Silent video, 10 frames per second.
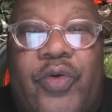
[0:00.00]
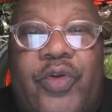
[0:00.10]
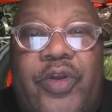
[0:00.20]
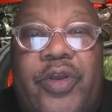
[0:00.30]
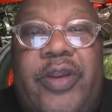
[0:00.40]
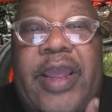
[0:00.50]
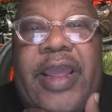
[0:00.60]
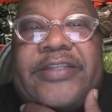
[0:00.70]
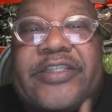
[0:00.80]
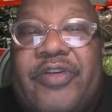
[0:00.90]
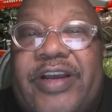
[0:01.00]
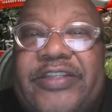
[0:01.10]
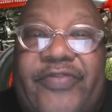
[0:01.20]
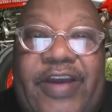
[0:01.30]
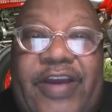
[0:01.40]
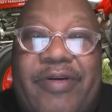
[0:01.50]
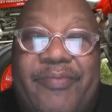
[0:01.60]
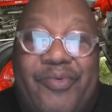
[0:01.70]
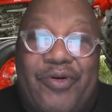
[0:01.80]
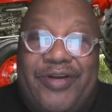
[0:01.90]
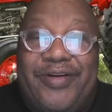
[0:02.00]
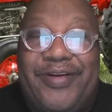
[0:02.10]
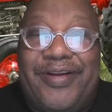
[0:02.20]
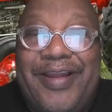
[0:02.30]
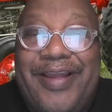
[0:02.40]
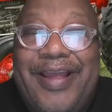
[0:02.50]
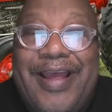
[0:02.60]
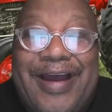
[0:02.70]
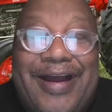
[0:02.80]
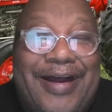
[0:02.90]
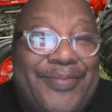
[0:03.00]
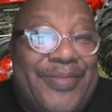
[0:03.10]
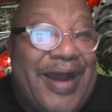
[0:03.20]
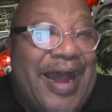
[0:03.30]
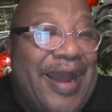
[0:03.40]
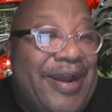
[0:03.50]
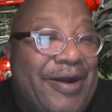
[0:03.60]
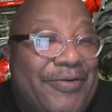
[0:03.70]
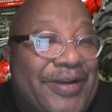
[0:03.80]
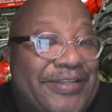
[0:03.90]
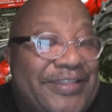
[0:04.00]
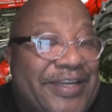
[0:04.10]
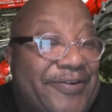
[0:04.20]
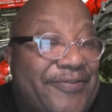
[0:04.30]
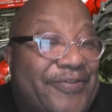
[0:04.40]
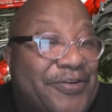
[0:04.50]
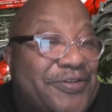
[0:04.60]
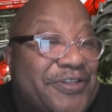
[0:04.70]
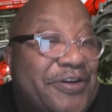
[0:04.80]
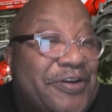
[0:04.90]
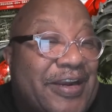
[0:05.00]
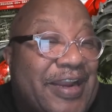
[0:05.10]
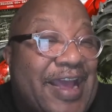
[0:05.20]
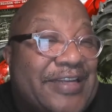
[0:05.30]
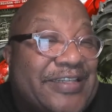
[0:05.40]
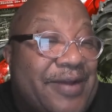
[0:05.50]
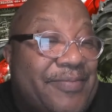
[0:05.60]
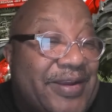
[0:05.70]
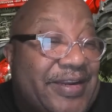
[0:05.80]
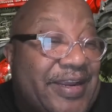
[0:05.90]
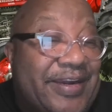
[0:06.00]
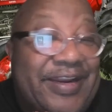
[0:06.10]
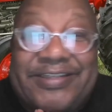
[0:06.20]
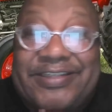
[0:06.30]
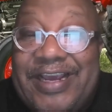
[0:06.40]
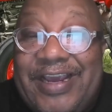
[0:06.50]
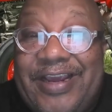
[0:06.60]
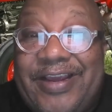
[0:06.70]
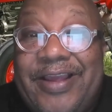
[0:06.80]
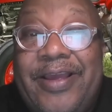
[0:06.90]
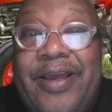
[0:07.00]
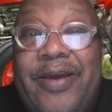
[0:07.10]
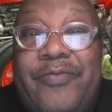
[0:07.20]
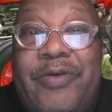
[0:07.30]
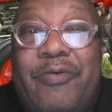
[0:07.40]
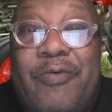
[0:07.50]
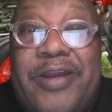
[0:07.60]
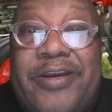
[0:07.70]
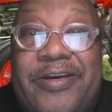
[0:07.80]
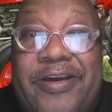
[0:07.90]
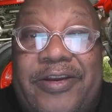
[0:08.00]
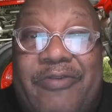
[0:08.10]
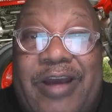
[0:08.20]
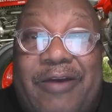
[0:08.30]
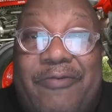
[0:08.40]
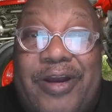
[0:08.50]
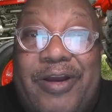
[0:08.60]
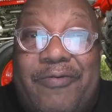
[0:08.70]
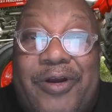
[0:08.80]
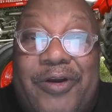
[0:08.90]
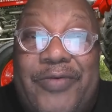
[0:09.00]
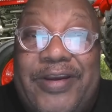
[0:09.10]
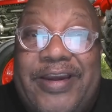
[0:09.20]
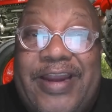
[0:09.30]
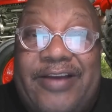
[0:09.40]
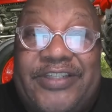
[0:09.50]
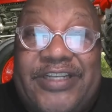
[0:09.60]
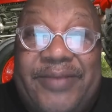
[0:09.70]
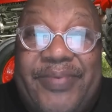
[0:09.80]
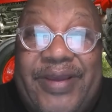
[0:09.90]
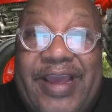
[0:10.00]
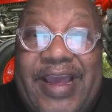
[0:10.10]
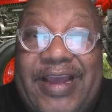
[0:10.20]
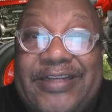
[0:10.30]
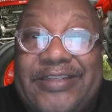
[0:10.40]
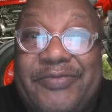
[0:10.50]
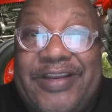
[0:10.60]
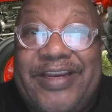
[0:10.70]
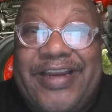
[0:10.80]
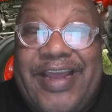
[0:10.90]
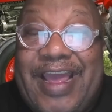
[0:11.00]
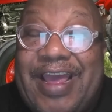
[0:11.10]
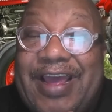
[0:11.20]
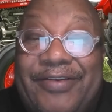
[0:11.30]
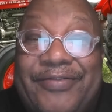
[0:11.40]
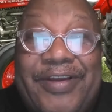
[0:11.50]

history is very important. I always tell folks, the last time I did this gig, we were running Underground Railroad. We didn't have GPS. We didn't have,